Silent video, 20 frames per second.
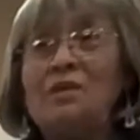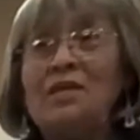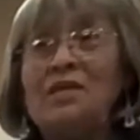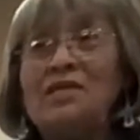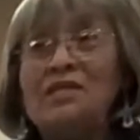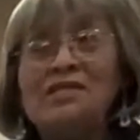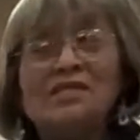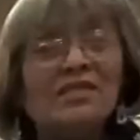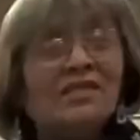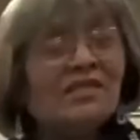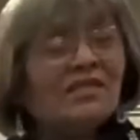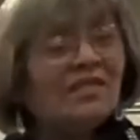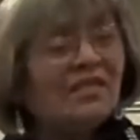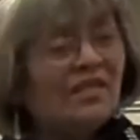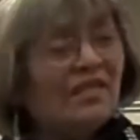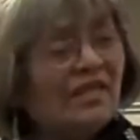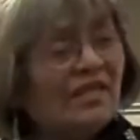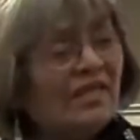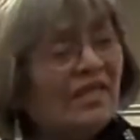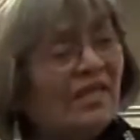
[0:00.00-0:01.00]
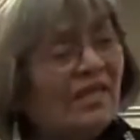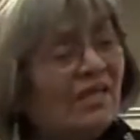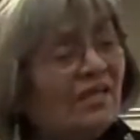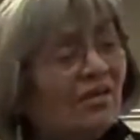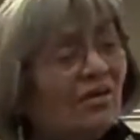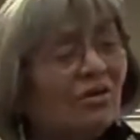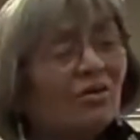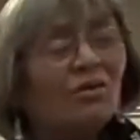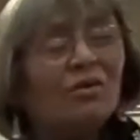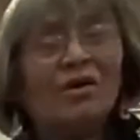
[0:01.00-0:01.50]
decent
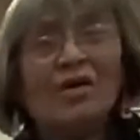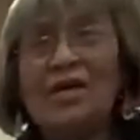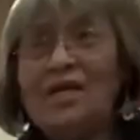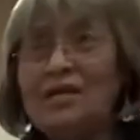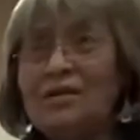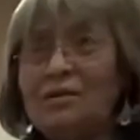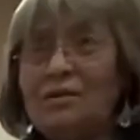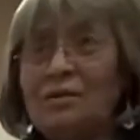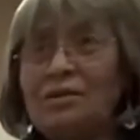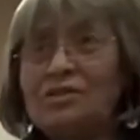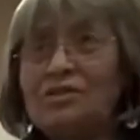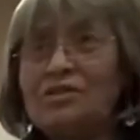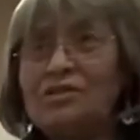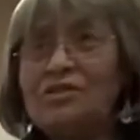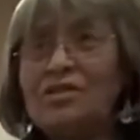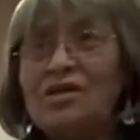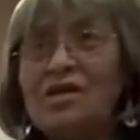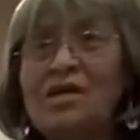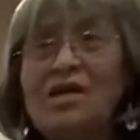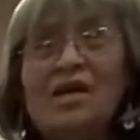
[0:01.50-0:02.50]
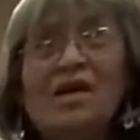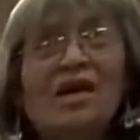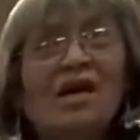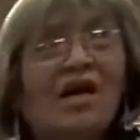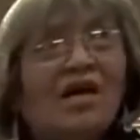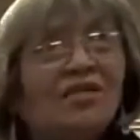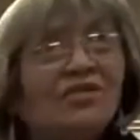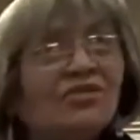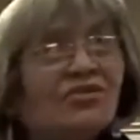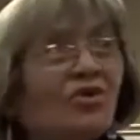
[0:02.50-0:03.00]
people, it worship.
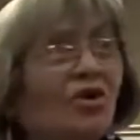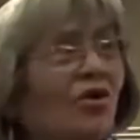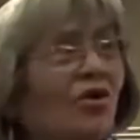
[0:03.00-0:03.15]
And